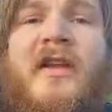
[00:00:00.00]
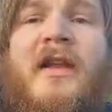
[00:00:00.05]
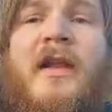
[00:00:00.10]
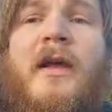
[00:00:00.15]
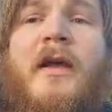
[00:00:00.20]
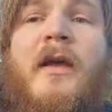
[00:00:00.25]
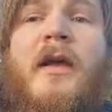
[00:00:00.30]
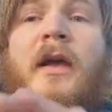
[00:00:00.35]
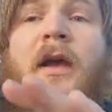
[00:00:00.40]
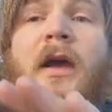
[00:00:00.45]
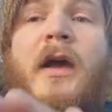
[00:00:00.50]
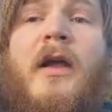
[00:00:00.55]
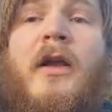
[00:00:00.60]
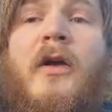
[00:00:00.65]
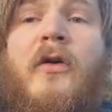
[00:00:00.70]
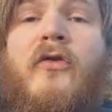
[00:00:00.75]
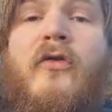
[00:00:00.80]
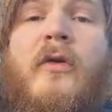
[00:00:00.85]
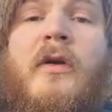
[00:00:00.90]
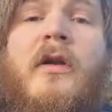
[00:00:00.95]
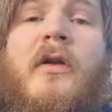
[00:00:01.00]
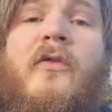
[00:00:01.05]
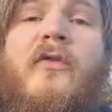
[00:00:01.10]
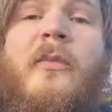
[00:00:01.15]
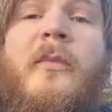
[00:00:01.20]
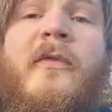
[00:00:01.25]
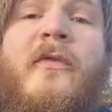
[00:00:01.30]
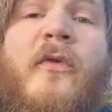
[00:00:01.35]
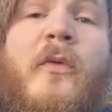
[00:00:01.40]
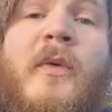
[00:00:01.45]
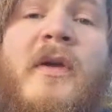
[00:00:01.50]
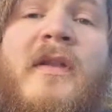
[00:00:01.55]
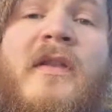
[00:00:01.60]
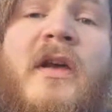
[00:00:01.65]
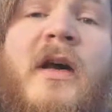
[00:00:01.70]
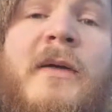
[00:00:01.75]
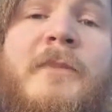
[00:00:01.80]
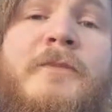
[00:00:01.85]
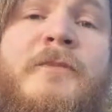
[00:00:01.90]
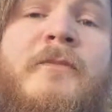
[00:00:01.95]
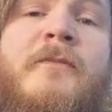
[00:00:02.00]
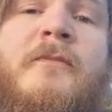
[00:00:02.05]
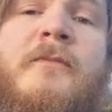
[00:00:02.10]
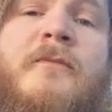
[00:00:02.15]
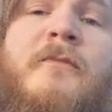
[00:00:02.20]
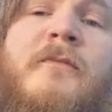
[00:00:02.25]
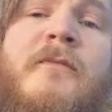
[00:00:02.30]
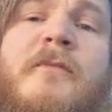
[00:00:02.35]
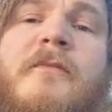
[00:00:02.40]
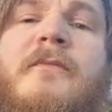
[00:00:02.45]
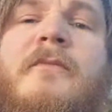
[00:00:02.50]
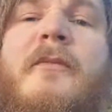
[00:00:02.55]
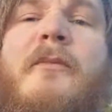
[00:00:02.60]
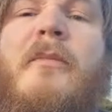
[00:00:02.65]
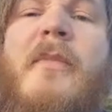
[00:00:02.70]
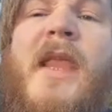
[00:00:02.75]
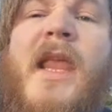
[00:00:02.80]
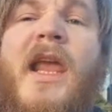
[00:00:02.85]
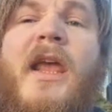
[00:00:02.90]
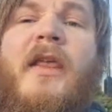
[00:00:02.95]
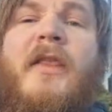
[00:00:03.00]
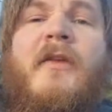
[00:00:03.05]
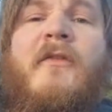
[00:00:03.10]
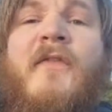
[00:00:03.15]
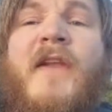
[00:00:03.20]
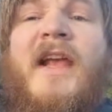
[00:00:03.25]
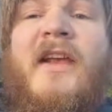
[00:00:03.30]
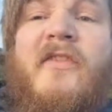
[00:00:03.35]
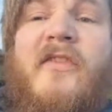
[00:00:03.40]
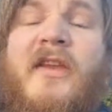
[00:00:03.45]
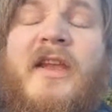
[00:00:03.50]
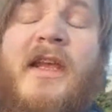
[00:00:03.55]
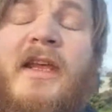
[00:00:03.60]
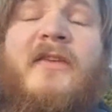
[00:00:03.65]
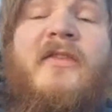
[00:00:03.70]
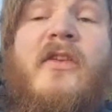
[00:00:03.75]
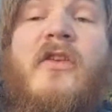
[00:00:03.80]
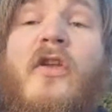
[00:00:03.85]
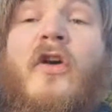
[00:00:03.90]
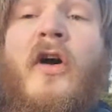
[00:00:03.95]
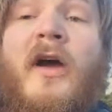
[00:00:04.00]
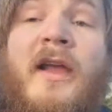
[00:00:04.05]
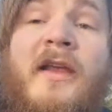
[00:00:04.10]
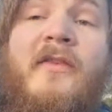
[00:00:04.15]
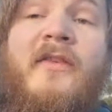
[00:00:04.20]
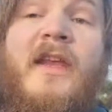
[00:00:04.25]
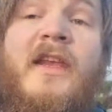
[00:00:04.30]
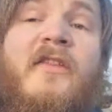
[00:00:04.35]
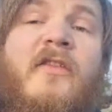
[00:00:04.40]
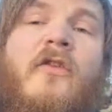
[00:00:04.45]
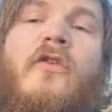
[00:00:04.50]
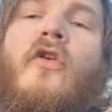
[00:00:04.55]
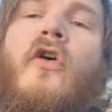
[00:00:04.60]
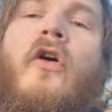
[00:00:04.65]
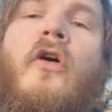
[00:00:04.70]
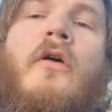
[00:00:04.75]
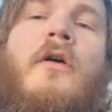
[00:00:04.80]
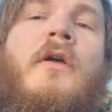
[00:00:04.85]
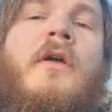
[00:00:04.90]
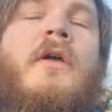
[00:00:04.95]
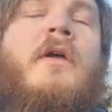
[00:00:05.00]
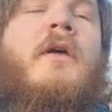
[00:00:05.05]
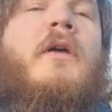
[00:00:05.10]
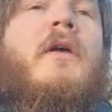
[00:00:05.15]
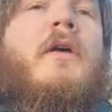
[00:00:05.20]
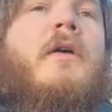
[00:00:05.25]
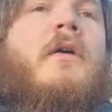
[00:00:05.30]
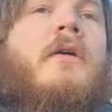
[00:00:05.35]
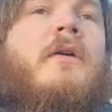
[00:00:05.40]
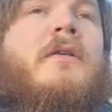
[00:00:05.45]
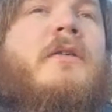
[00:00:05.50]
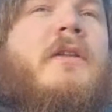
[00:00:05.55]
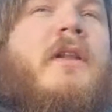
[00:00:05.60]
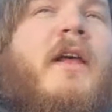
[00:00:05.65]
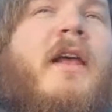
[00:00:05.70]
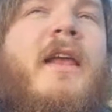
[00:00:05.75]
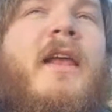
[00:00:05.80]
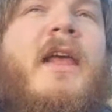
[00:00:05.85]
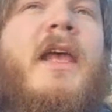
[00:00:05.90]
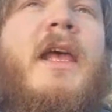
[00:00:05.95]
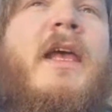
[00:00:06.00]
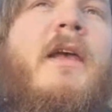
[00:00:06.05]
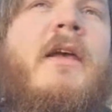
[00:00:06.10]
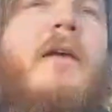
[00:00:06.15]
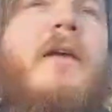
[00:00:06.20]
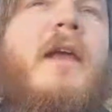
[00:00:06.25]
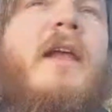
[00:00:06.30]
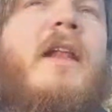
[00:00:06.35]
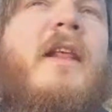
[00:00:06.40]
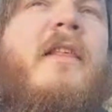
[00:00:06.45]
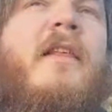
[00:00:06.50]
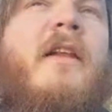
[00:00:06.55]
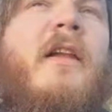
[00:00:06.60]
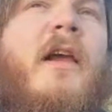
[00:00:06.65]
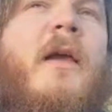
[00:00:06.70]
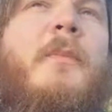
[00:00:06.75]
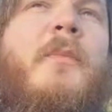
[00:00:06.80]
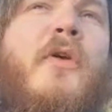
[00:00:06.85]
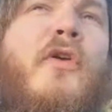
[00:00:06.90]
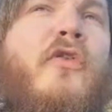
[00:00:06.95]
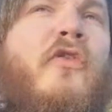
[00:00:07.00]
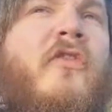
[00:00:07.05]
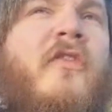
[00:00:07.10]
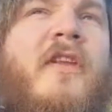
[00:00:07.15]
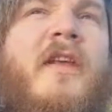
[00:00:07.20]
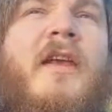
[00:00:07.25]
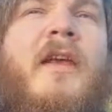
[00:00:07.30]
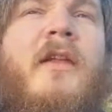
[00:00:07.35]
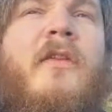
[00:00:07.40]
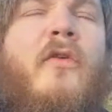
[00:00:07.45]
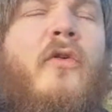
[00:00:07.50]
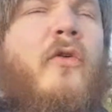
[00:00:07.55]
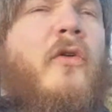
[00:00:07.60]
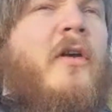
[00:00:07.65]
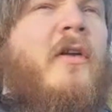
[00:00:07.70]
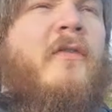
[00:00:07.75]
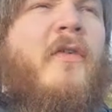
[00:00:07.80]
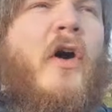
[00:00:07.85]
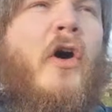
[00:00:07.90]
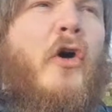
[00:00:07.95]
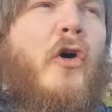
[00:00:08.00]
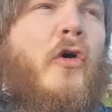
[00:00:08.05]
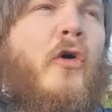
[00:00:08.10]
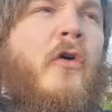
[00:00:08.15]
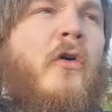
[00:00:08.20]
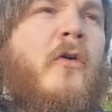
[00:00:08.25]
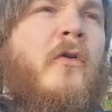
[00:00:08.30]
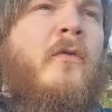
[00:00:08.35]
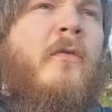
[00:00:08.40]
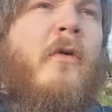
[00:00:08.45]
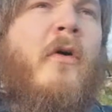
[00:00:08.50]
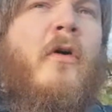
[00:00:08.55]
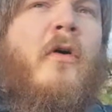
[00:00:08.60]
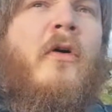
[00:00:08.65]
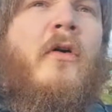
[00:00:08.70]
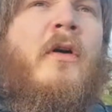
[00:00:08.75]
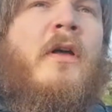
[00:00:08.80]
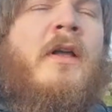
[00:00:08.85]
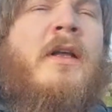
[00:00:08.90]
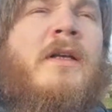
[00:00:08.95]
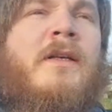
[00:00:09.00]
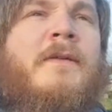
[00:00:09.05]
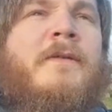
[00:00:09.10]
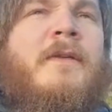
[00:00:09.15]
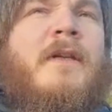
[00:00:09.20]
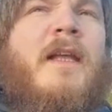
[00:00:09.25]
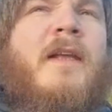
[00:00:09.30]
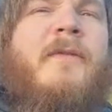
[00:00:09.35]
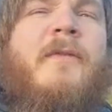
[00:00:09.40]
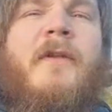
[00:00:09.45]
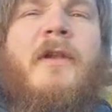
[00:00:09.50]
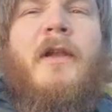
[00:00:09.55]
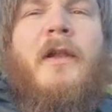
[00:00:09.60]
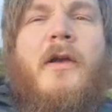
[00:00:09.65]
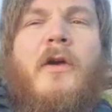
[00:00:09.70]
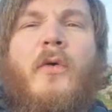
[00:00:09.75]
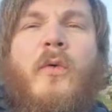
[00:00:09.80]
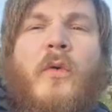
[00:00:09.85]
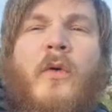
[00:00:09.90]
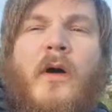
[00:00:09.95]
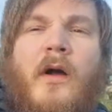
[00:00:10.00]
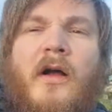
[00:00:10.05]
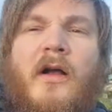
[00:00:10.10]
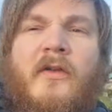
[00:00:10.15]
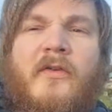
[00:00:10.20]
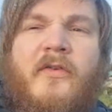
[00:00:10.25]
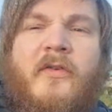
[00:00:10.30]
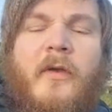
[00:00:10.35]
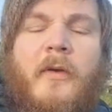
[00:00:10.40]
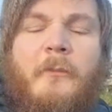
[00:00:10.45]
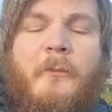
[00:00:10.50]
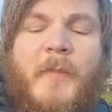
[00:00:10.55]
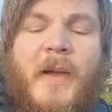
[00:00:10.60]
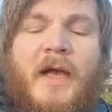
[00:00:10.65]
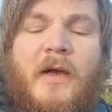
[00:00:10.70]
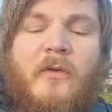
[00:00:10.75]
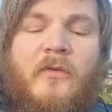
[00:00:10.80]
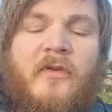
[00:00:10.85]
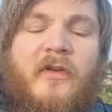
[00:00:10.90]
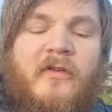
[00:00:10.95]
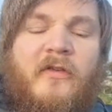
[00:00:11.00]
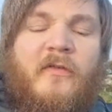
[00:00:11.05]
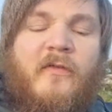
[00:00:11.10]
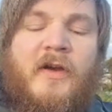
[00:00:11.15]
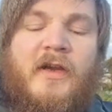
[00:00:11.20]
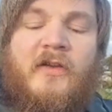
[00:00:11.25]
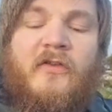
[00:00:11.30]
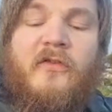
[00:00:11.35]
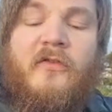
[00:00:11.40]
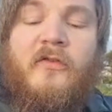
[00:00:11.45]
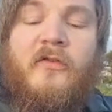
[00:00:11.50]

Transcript: in there and i'll try and answer before we're done the flex is nice it's not like anything like a boosted or an evolve or even a lacroix bounce it's a very